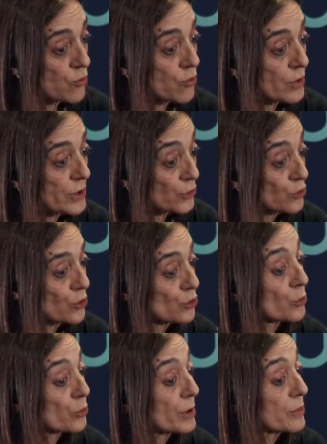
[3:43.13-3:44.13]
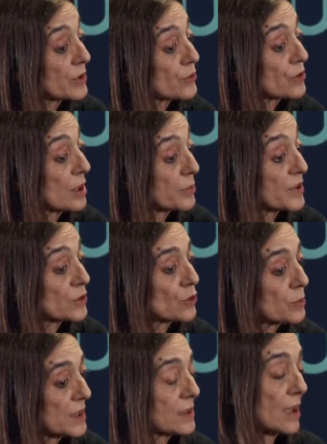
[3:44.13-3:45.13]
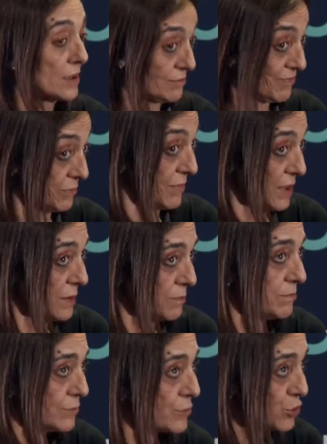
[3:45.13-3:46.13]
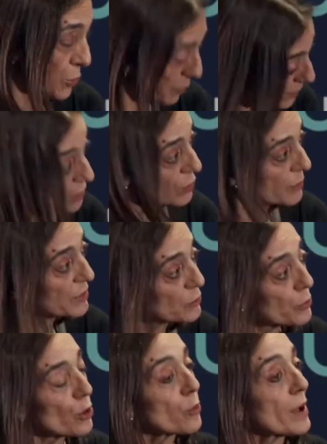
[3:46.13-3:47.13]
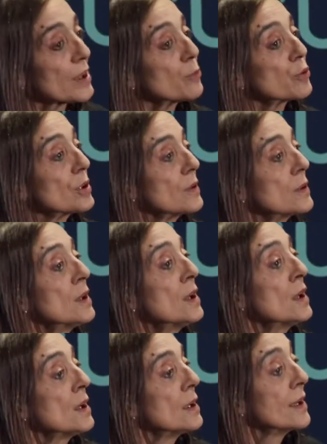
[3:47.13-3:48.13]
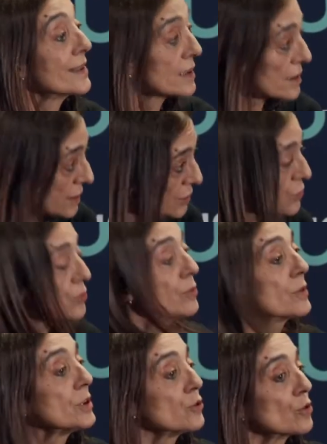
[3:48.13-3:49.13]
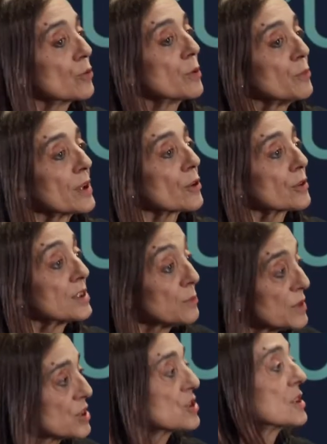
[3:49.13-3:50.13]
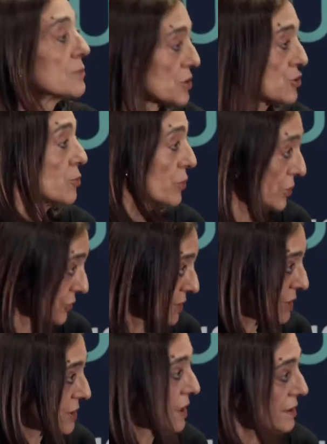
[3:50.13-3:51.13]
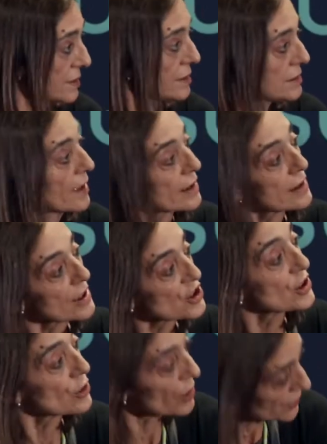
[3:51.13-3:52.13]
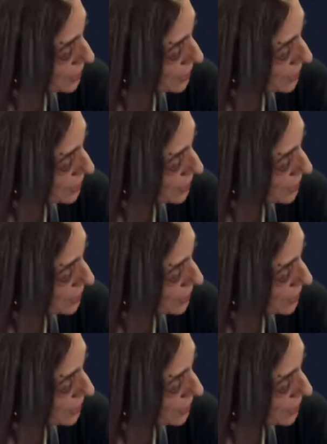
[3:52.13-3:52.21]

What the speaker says: And from that perspective, as advisor of the National Program for Mental Health, I am particularly concerned because I am an optimist,